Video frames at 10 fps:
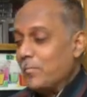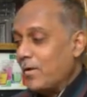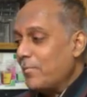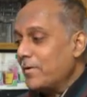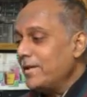
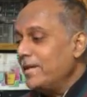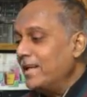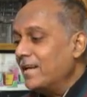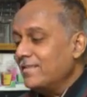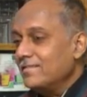Property
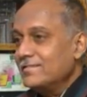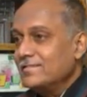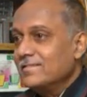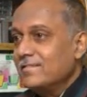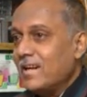dealer
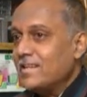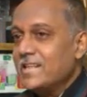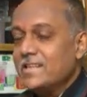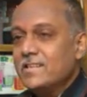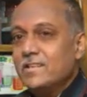
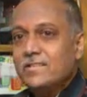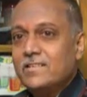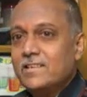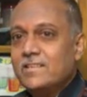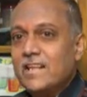assessed
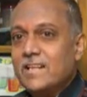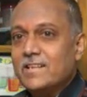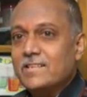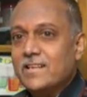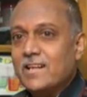it, did that,
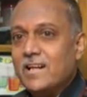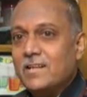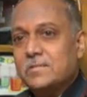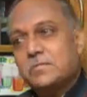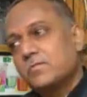
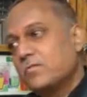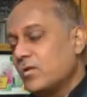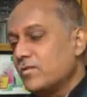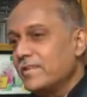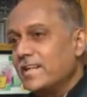etc.
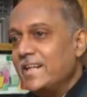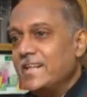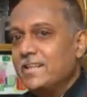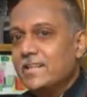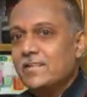4th
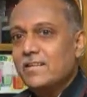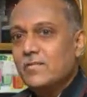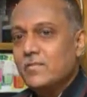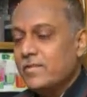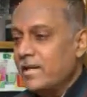day he did,
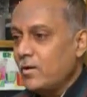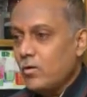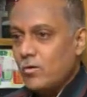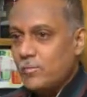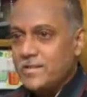3
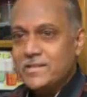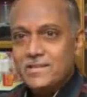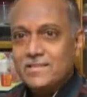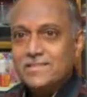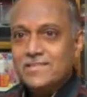crore rupees.